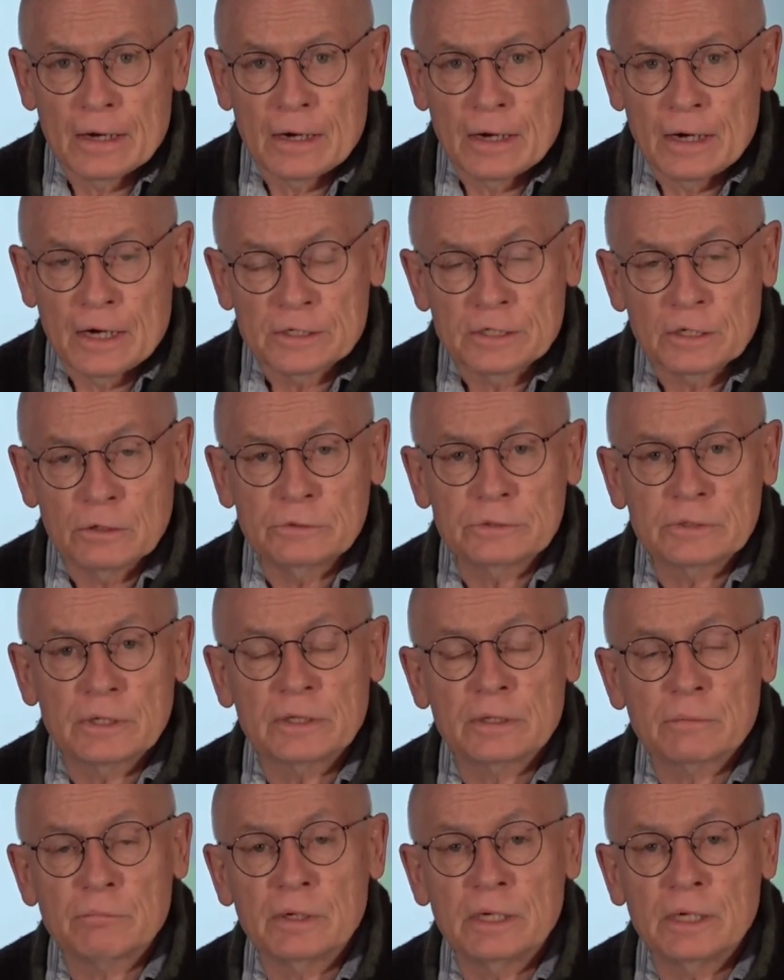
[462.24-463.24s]
I told you
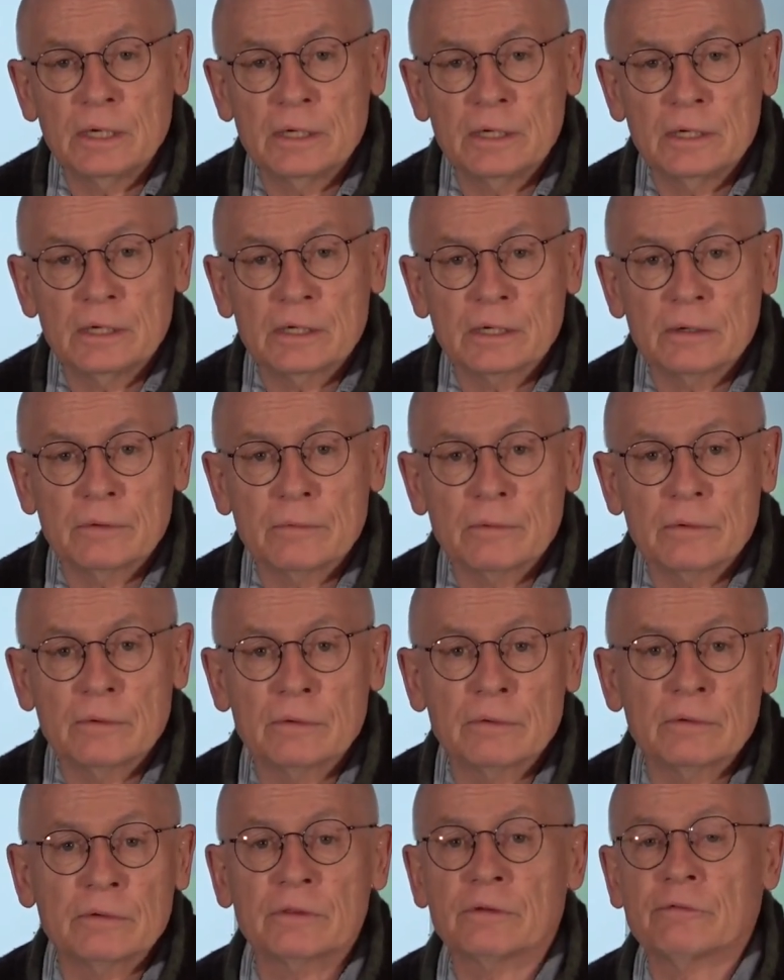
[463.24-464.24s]
at the beginning,
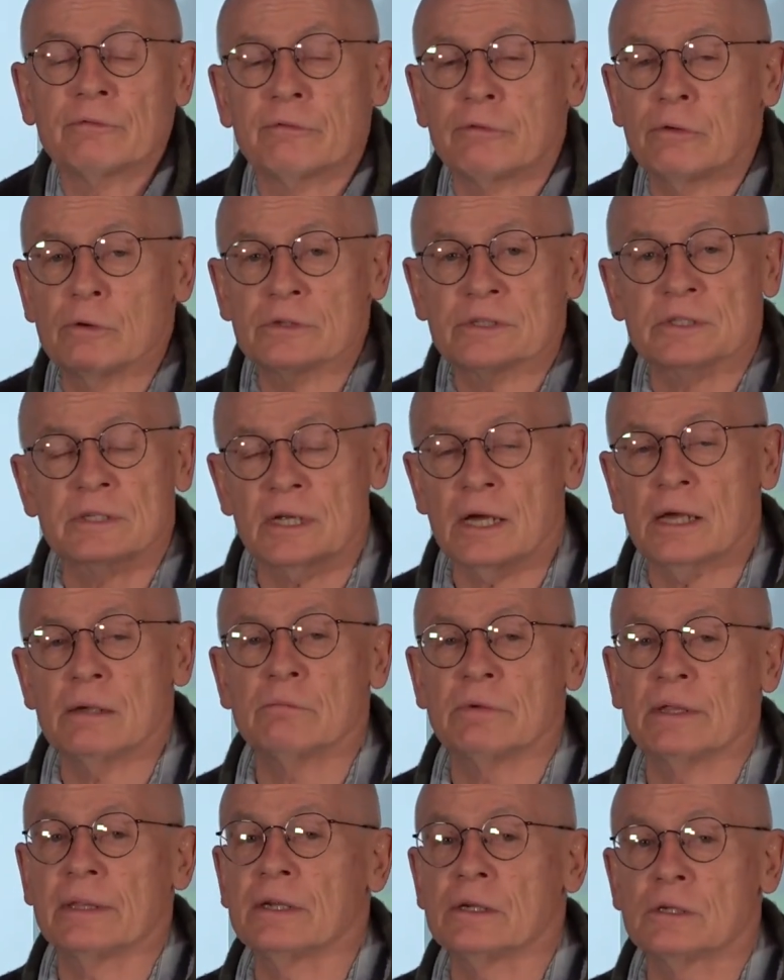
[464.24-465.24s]
the first
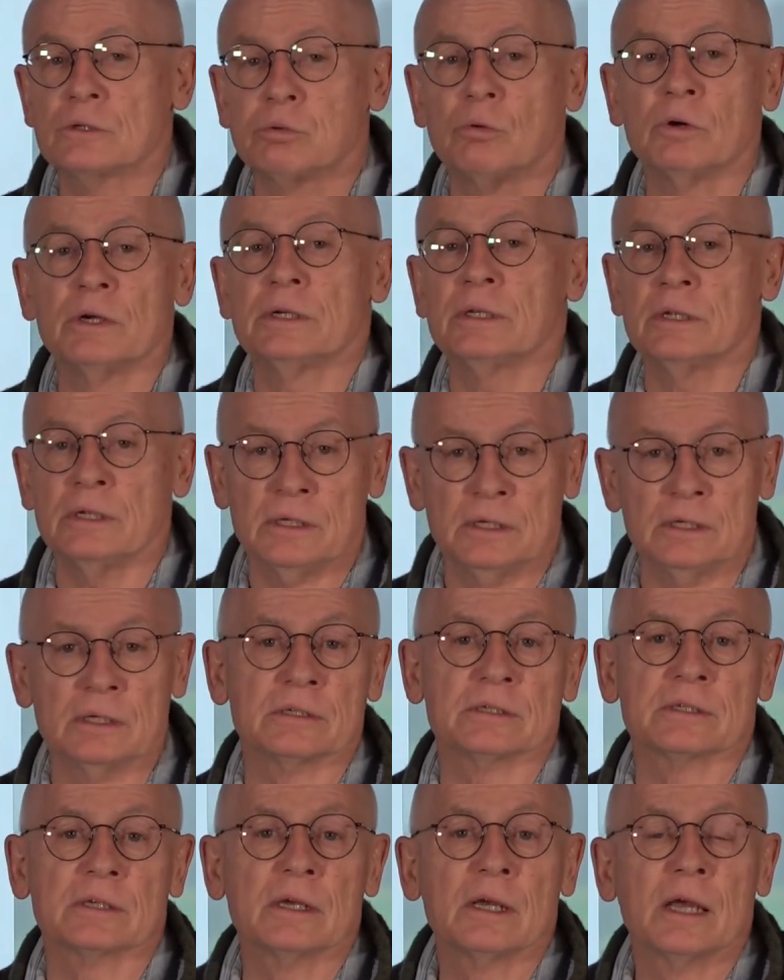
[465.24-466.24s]
time within 20
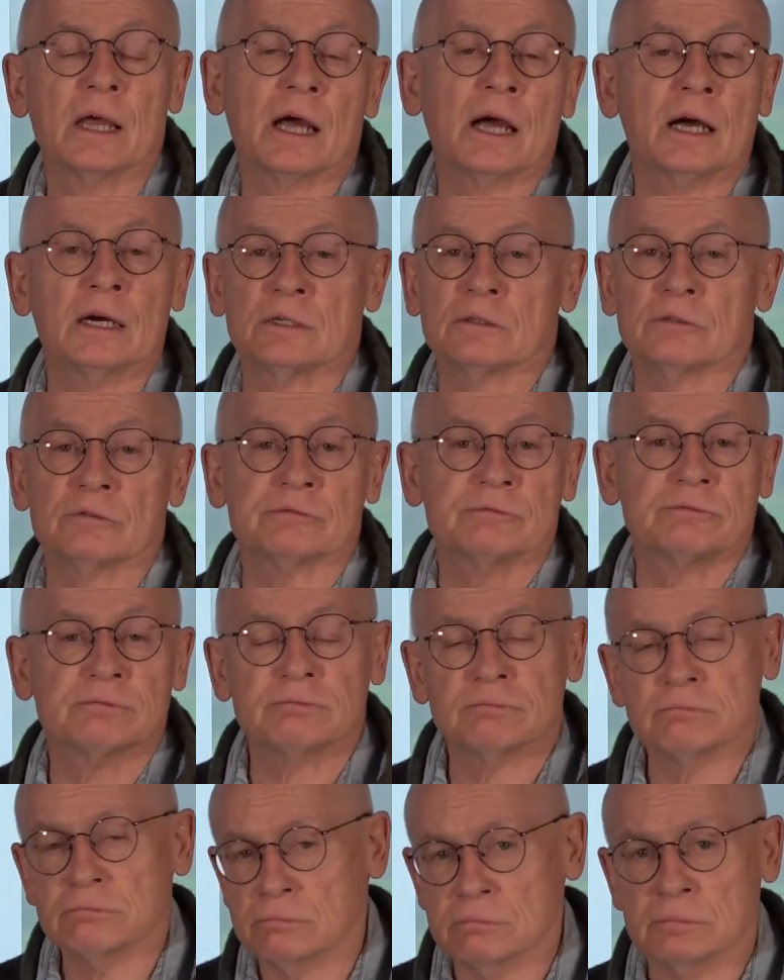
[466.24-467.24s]
years out of
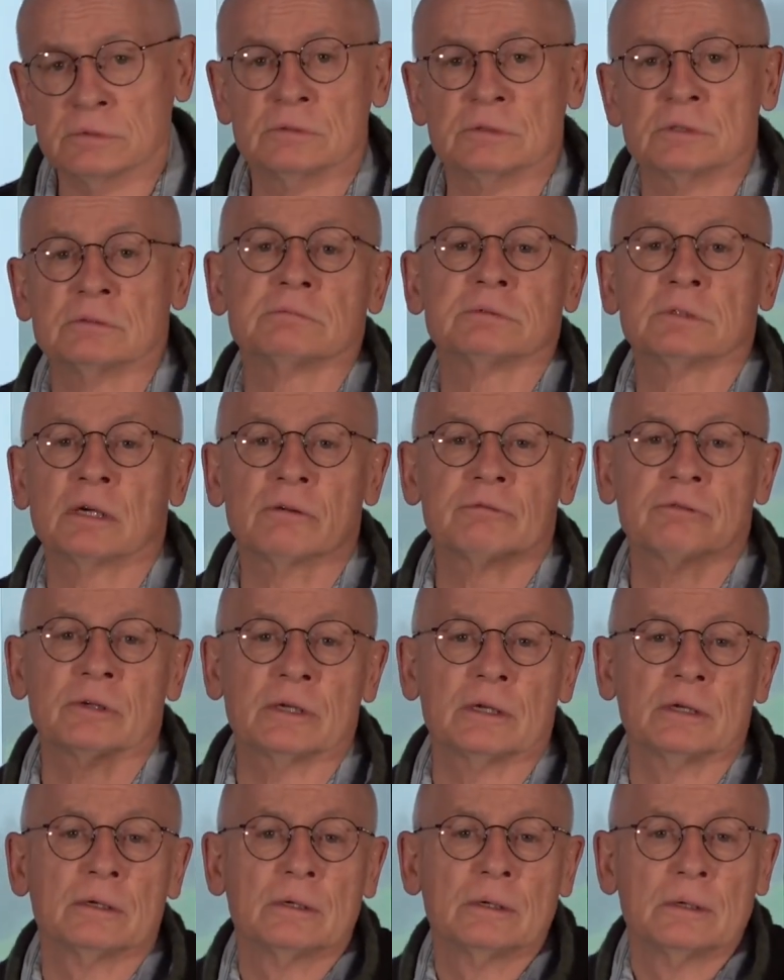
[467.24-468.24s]

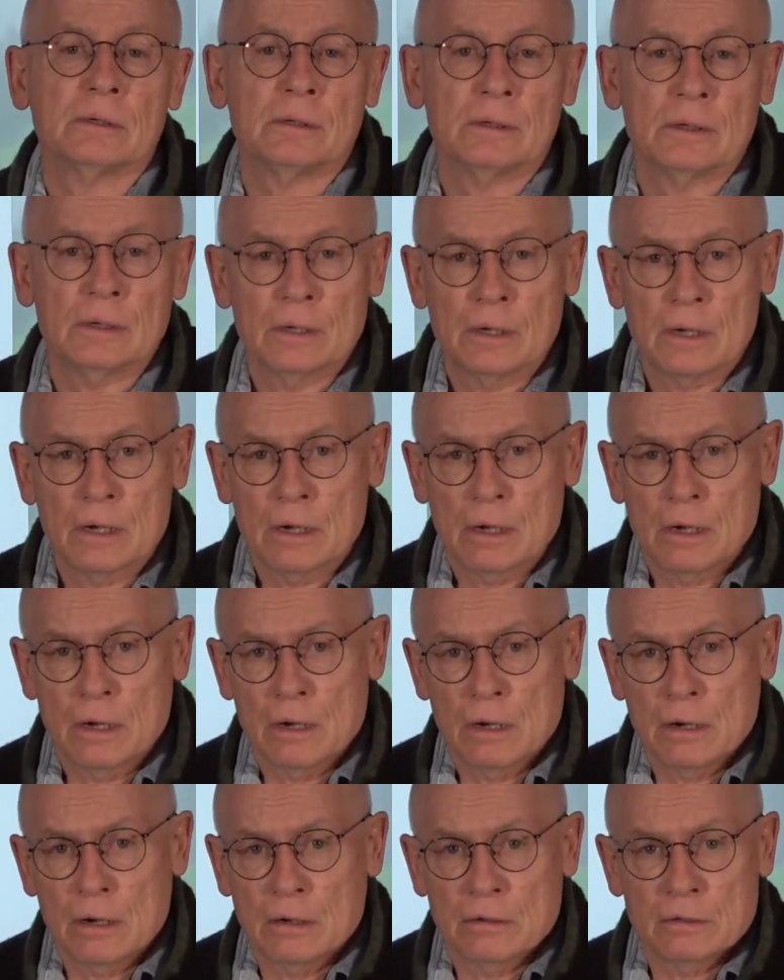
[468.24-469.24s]
roughly
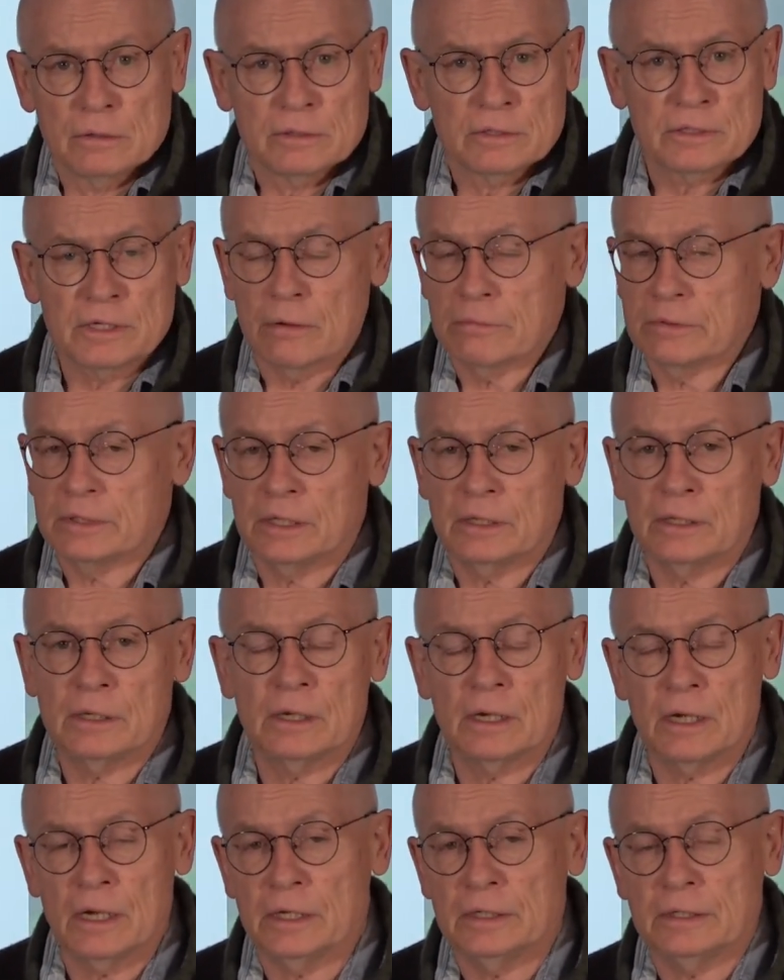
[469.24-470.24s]
70,
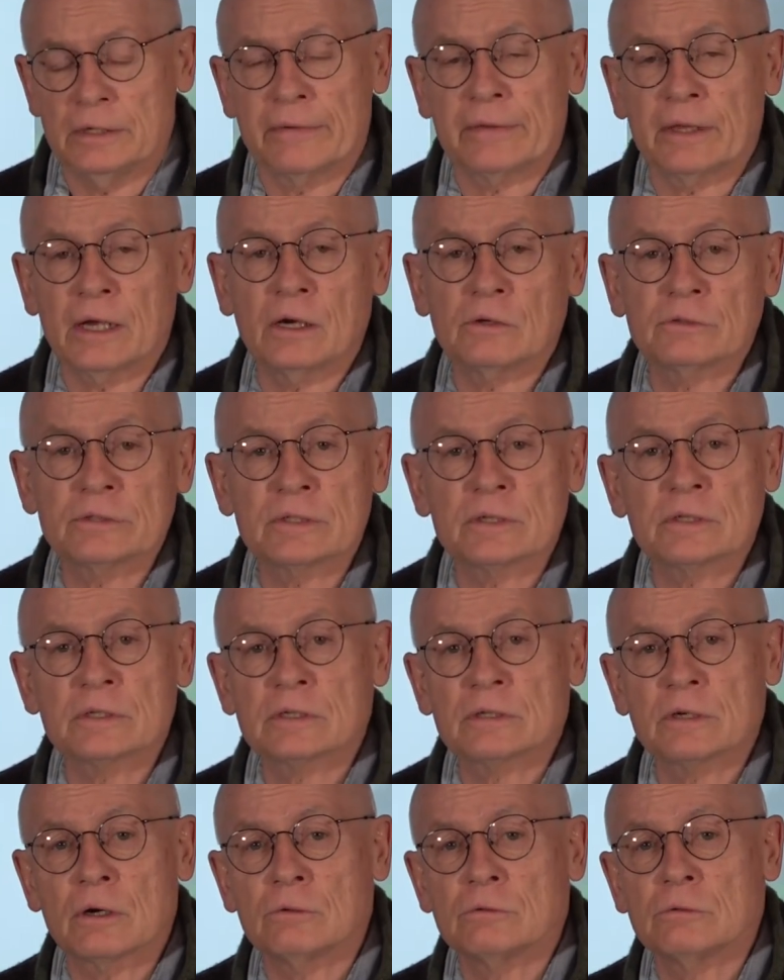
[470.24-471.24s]
80,000
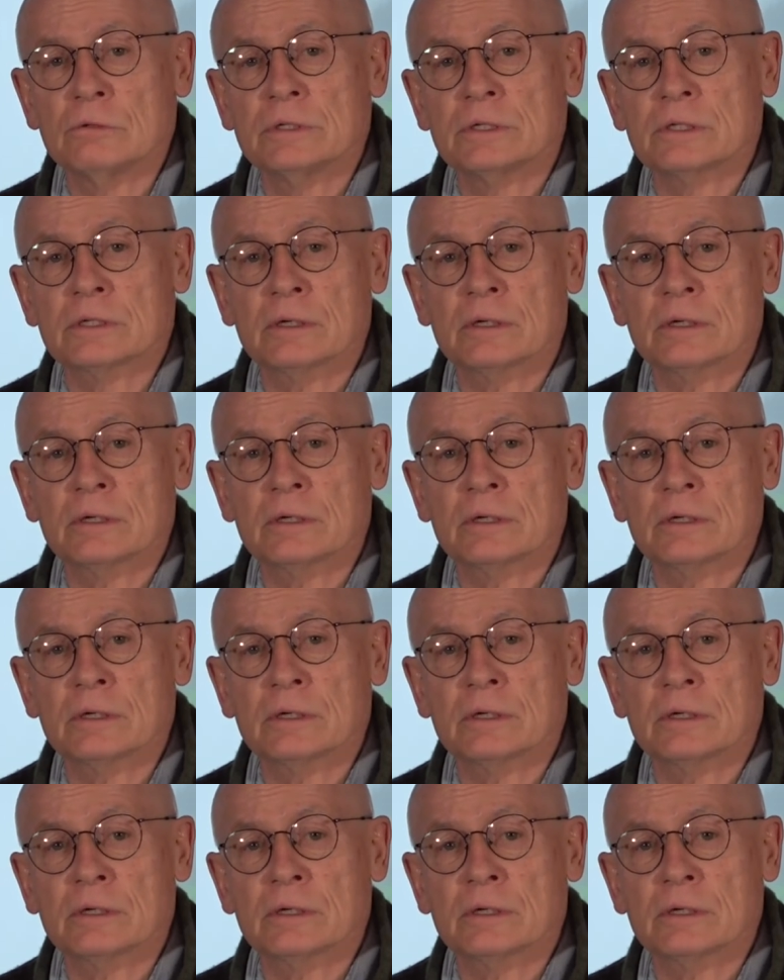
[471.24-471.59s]
sold